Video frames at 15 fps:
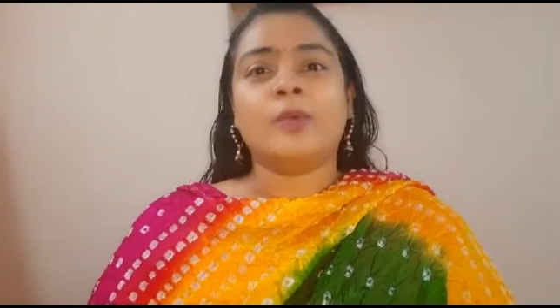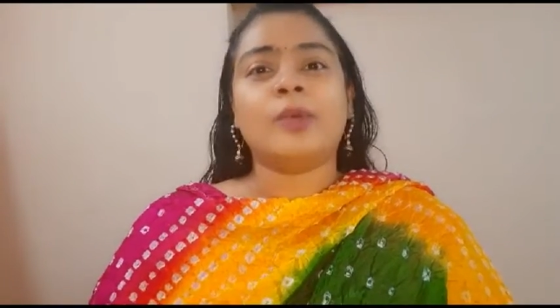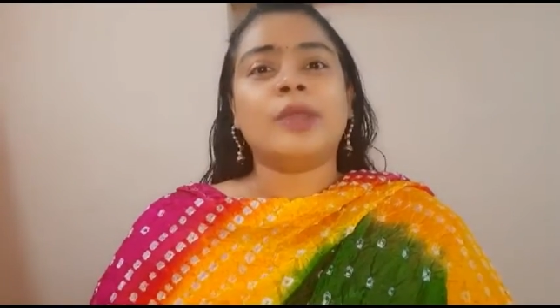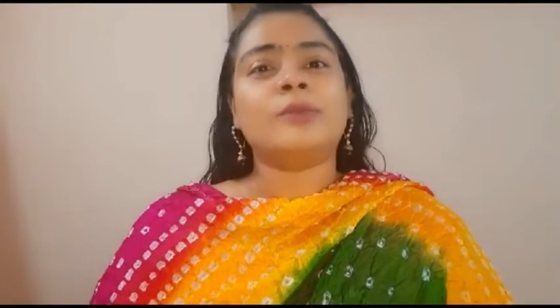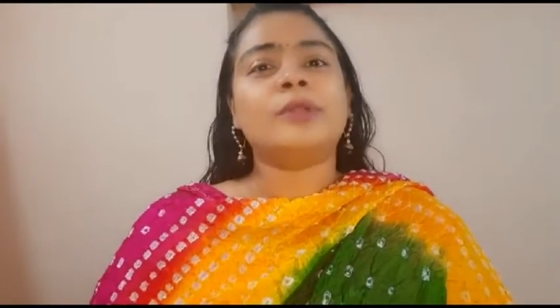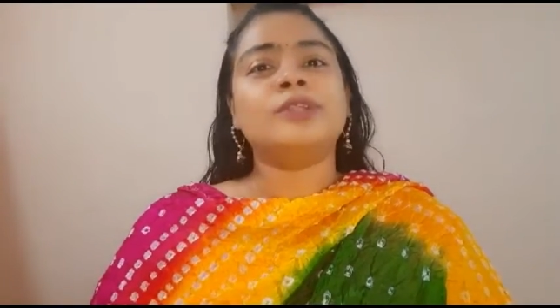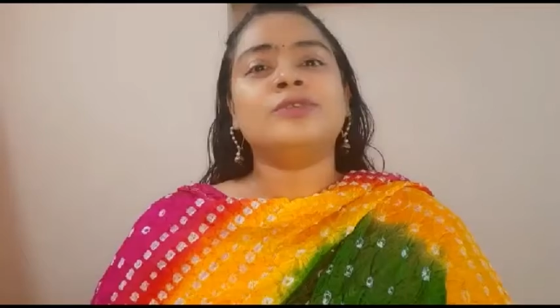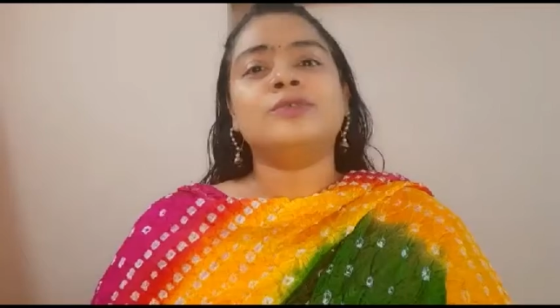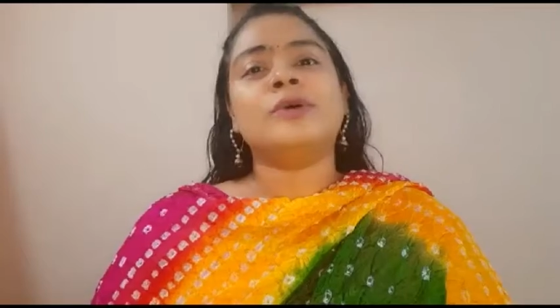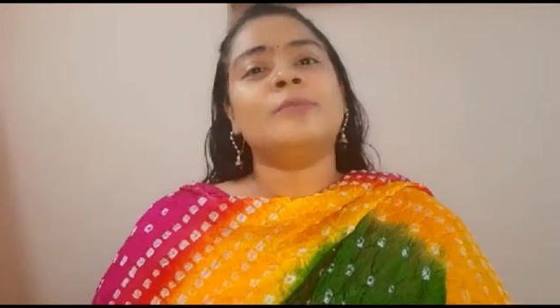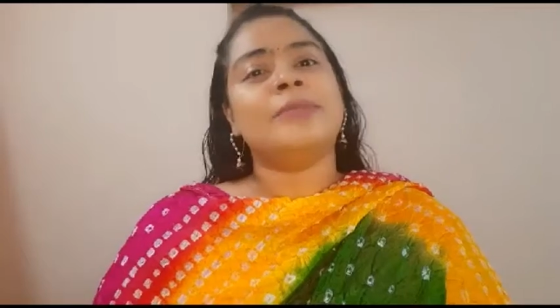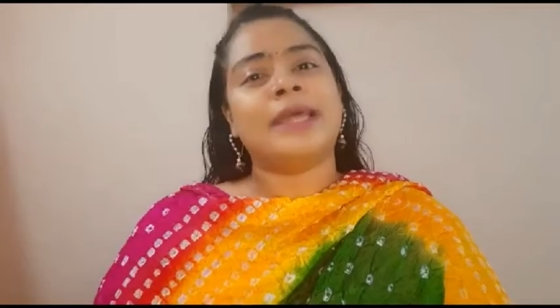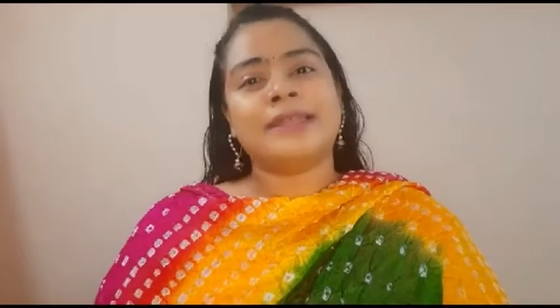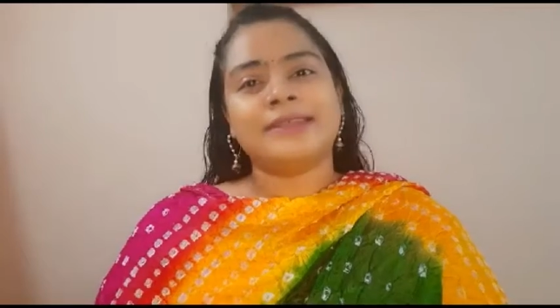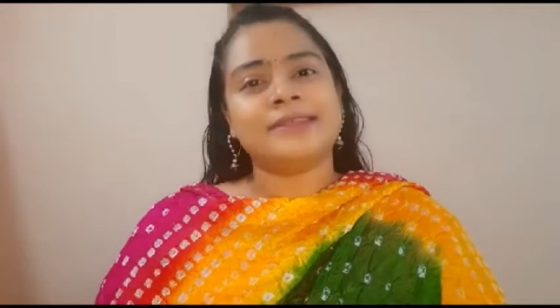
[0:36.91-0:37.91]
We will do
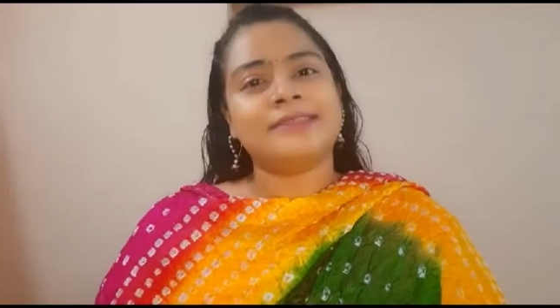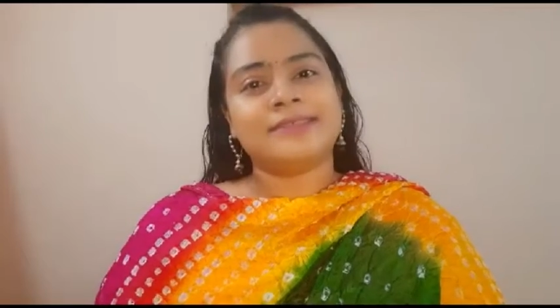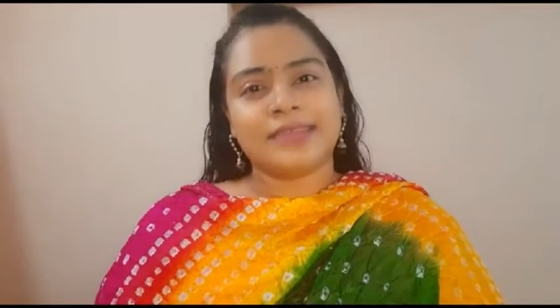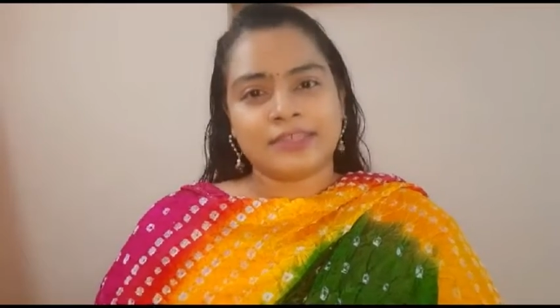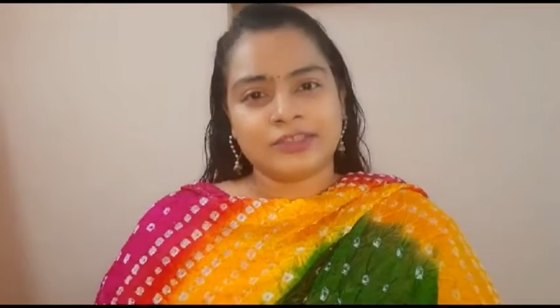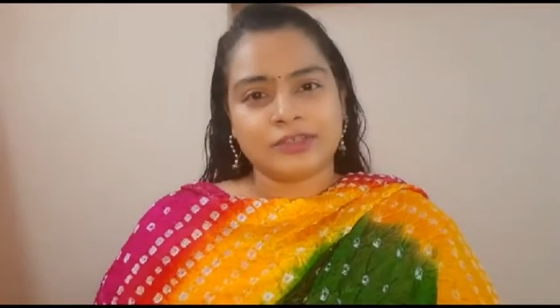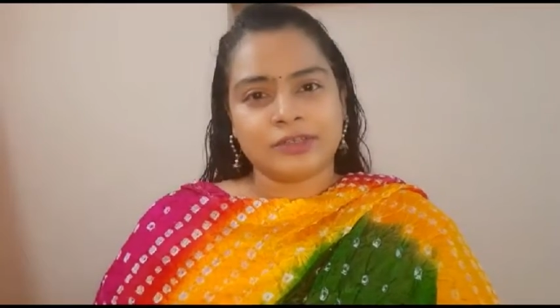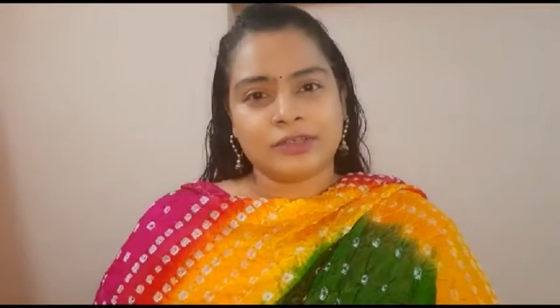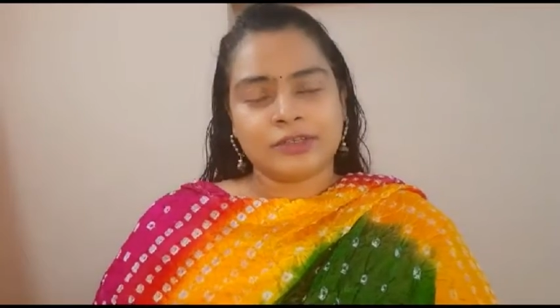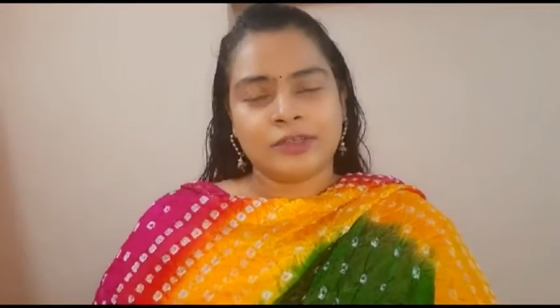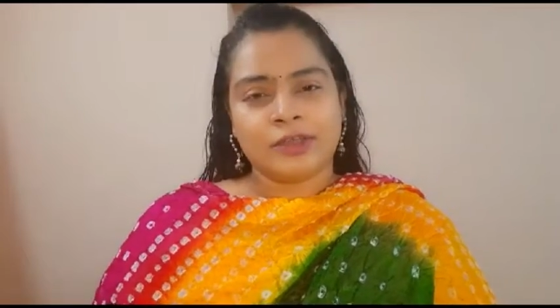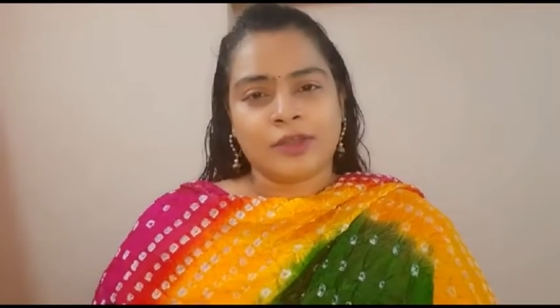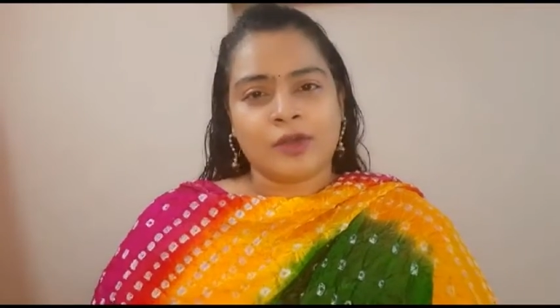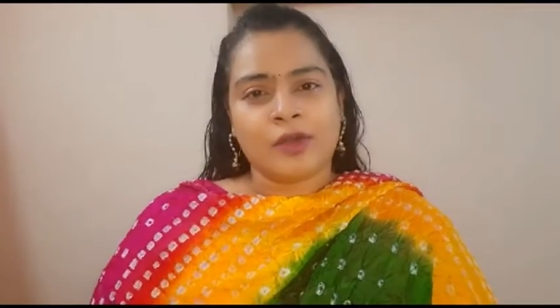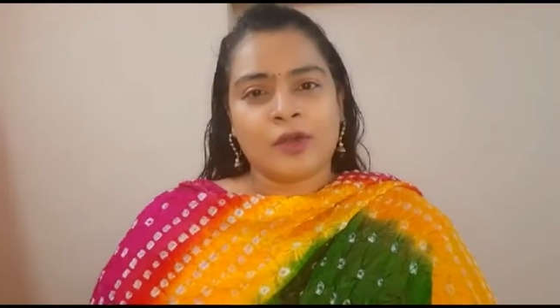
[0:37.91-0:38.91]
a blended
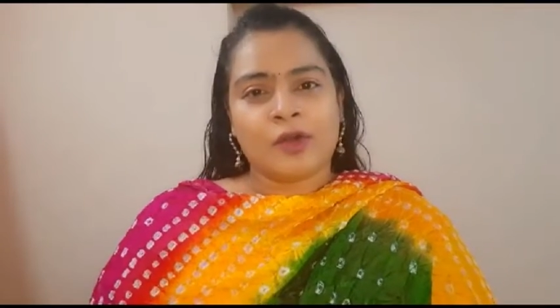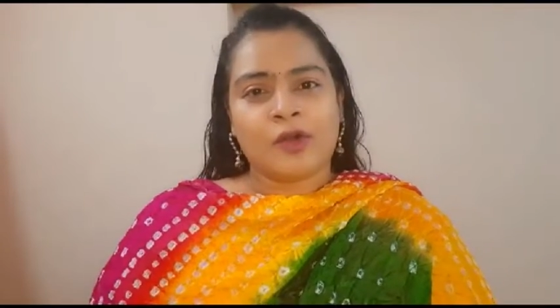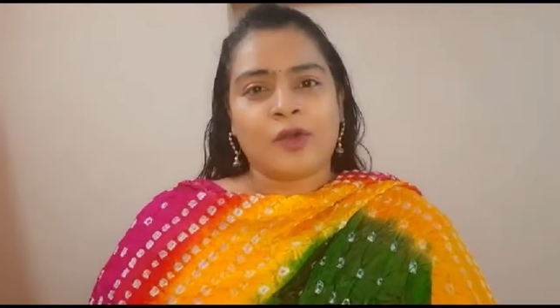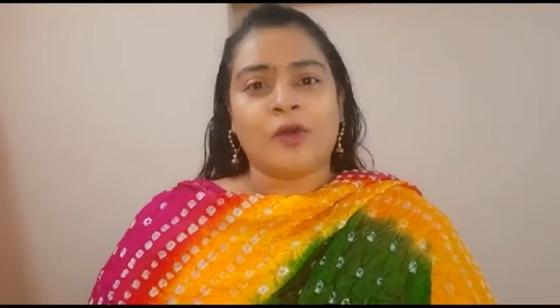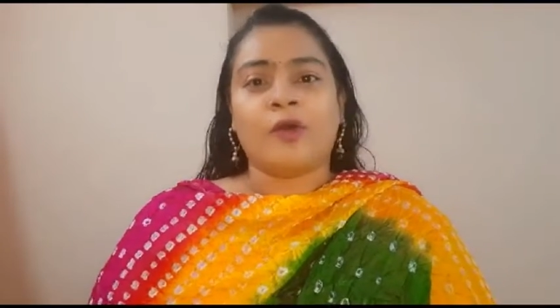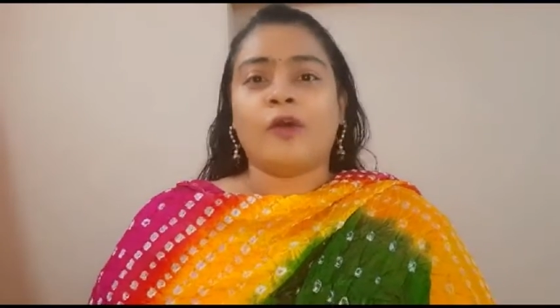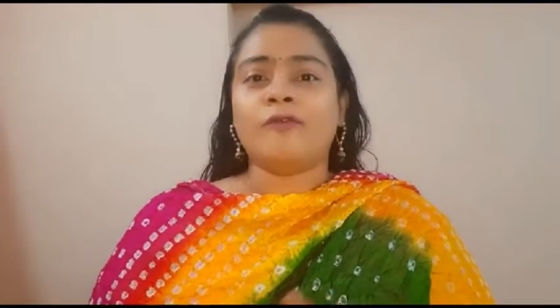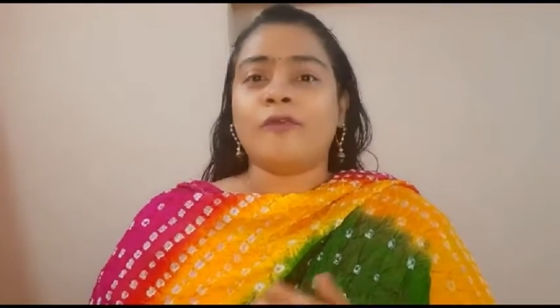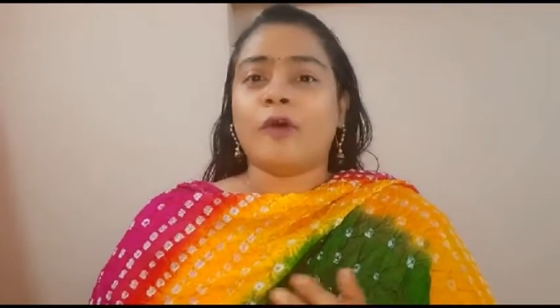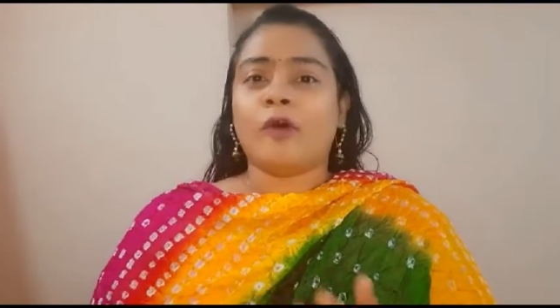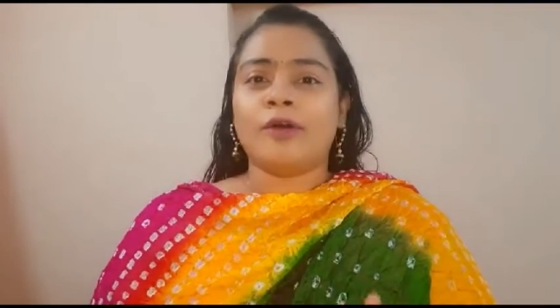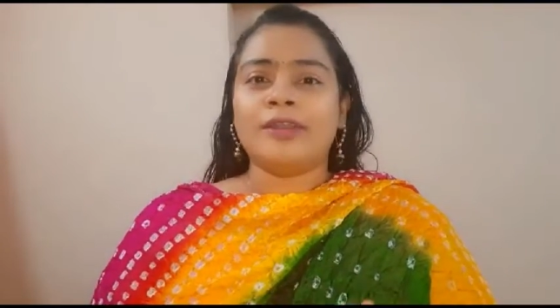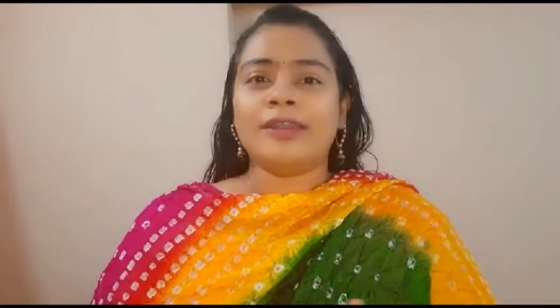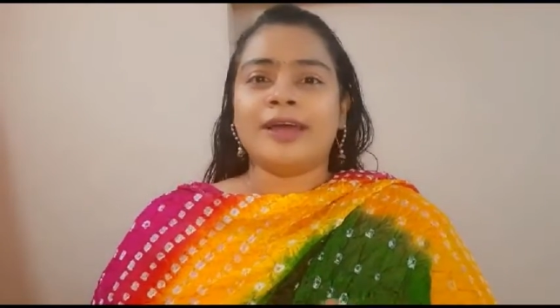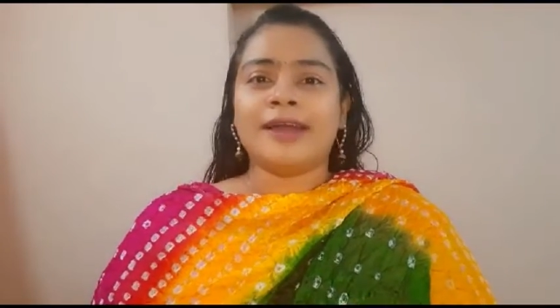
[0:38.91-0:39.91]
session of
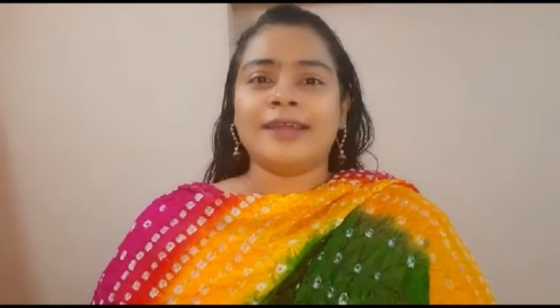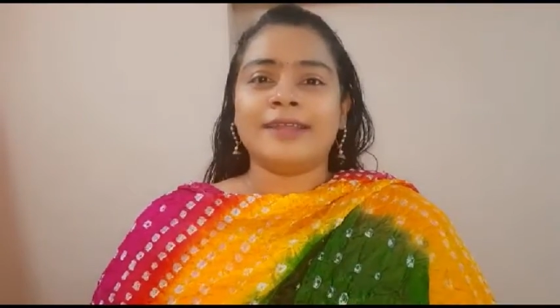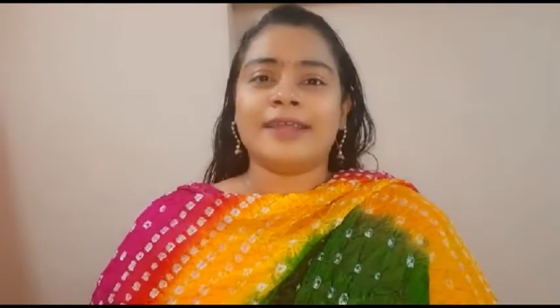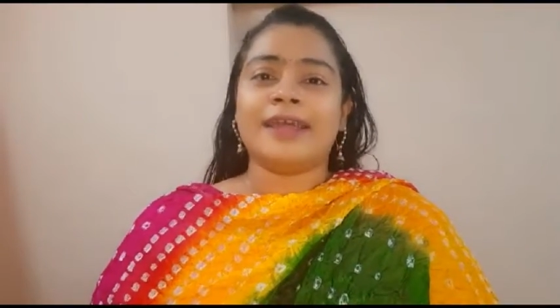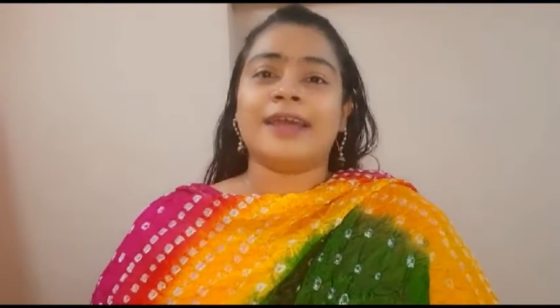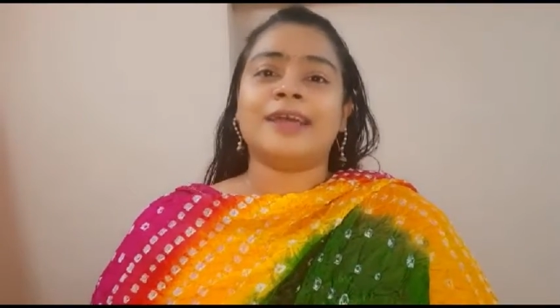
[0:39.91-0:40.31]
online